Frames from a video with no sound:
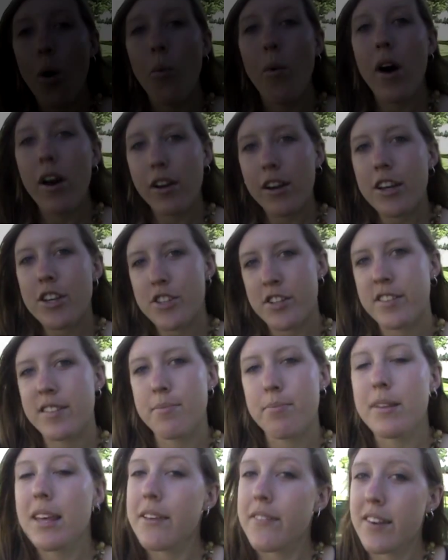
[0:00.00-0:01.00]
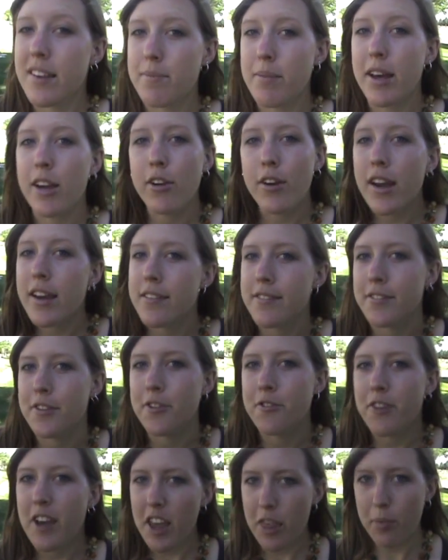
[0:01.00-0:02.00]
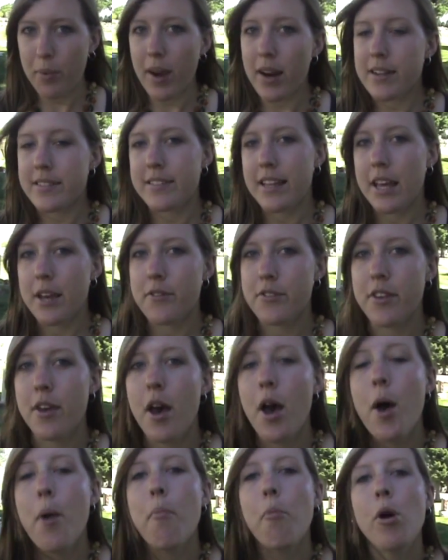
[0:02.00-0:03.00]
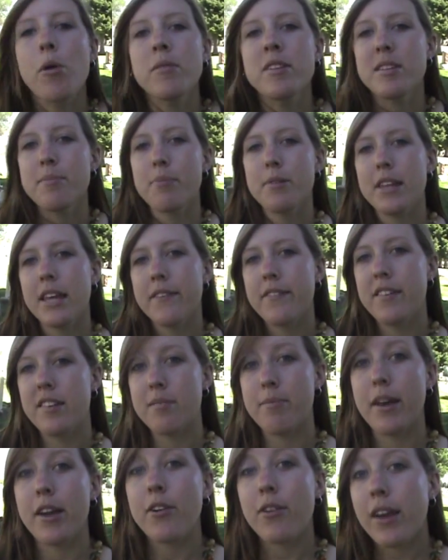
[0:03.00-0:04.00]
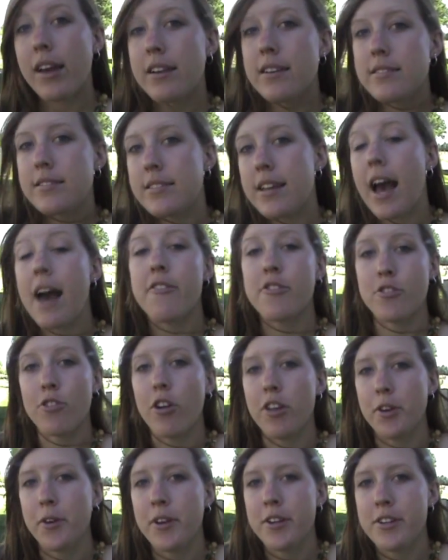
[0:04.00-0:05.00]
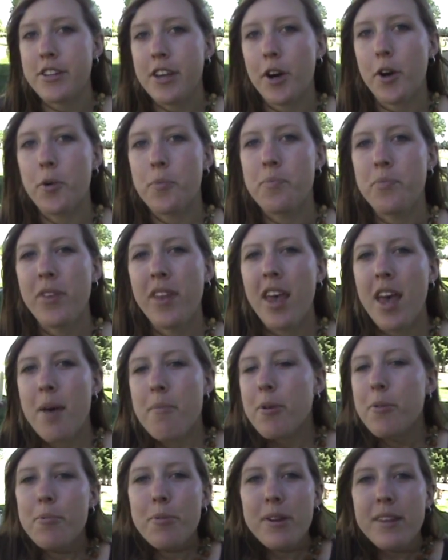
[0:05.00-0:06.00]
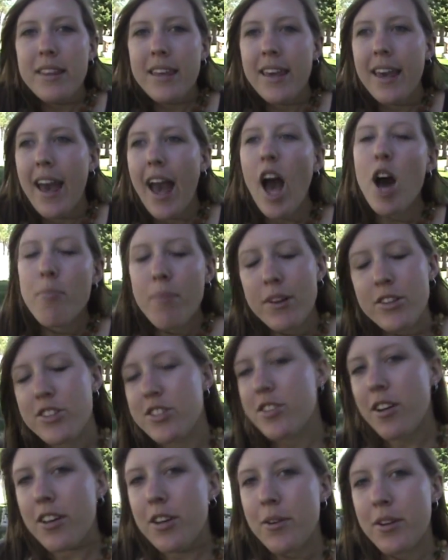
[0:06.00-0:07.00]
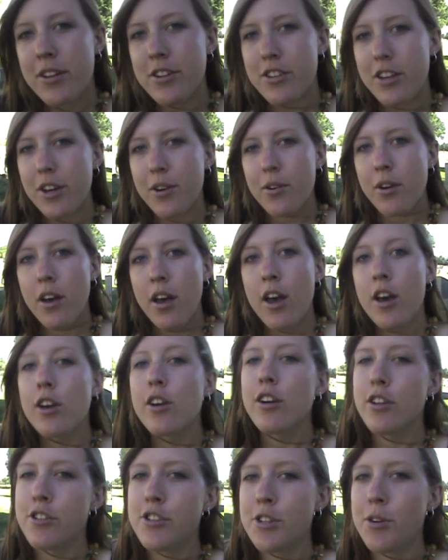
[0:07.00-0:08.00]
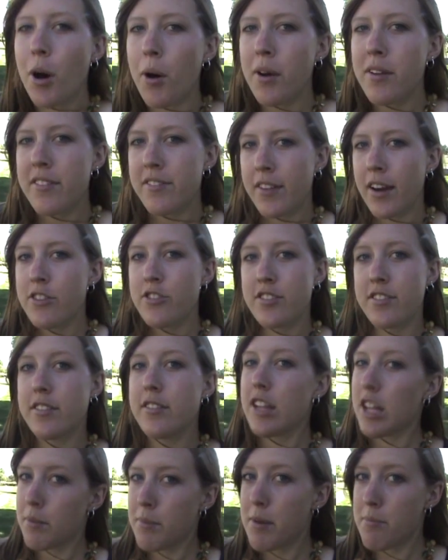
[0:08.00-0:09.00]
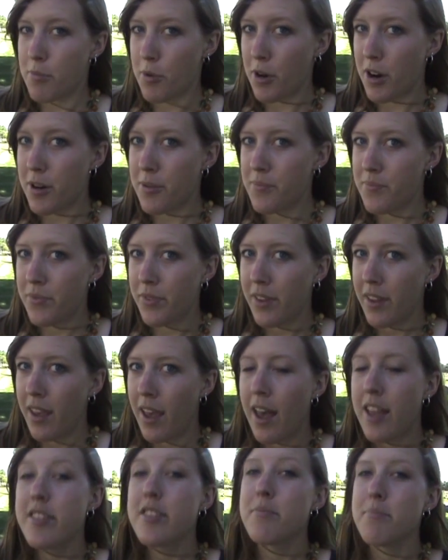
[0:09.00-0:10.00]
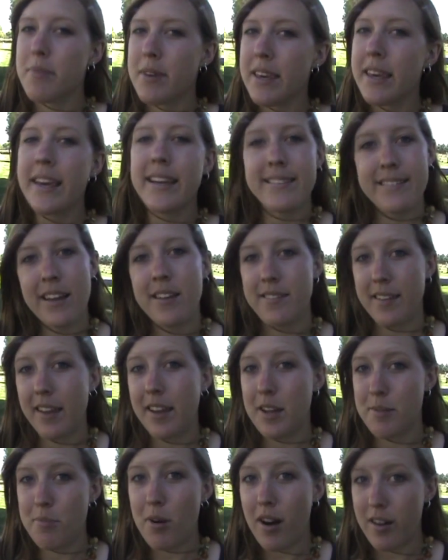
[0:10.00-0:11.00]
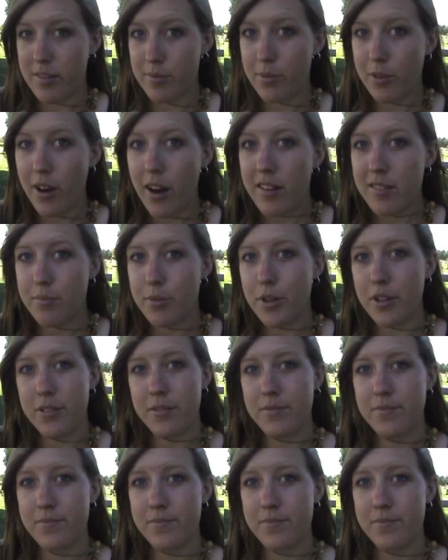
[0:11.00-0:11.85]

While Christians believe it is by grace through faith we are saved, Mormons believe it is by grace after all you can do. But really, how much is all you can do? Couldn't you always have done just a little bit more? To me, it sounds like an impossible gospel.